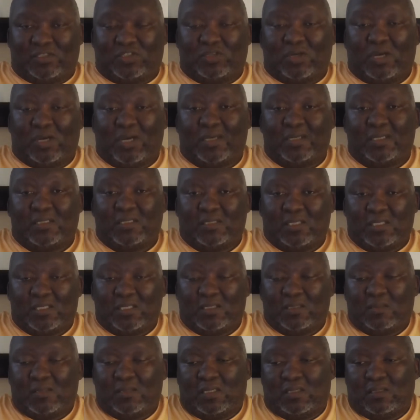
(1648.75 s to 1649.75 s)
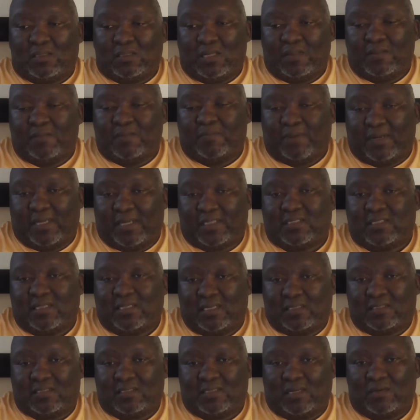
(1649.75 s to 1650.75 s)
the place
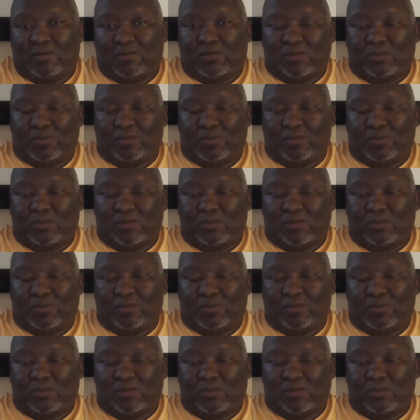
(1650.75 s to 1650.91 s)
that is now